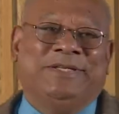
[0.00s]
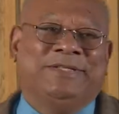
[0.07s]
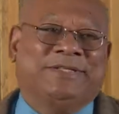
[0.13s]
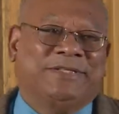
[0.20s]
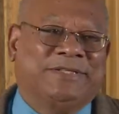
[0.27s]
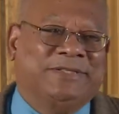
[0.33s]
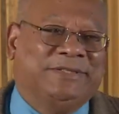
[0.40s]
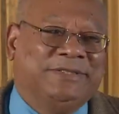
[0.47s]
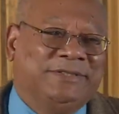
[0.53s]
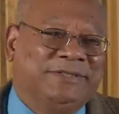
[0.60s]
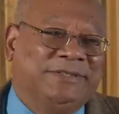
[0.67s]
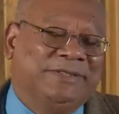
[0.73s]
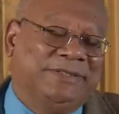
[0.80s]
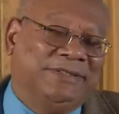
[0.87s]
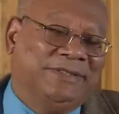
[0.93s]
So
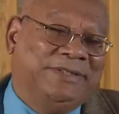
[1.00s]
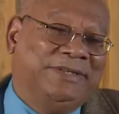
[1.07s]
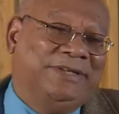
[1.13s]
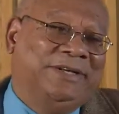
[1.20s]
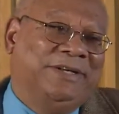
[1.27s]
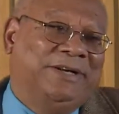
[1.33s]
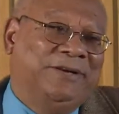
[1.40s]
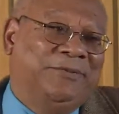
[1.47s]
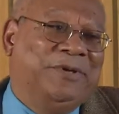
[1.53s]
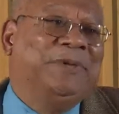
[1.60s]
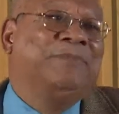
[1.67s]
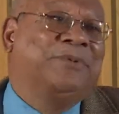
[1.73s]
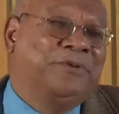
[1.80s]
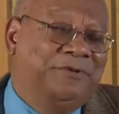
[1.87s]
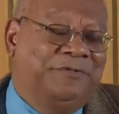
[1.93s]
we
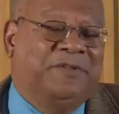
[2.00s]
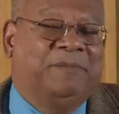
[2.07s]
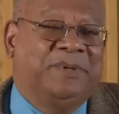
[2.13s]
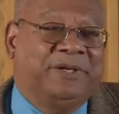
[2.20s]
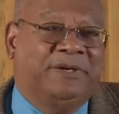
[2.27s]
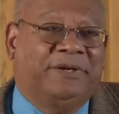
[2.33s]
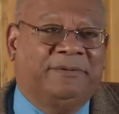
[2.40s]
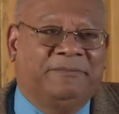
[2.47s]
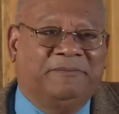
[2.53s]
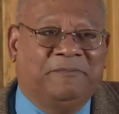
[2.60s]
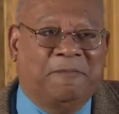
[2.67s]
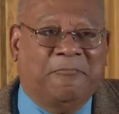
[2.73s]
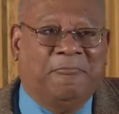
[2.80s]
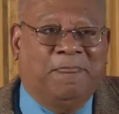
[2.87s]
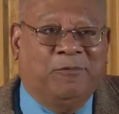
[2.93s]
improved the beer
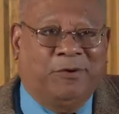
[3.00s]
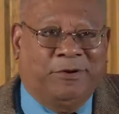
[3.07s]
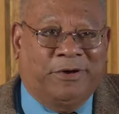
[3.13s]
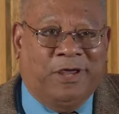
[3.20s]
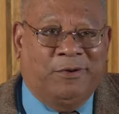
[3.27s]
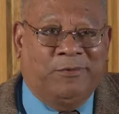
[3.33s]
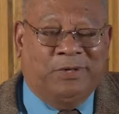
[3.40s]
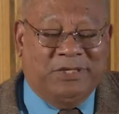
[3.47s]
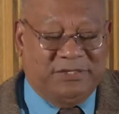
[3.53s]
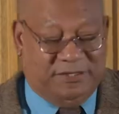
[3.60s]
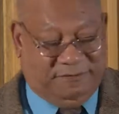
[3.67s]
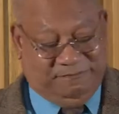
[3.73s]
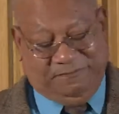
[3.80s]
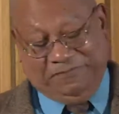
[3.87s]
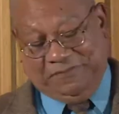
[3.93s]
where I was.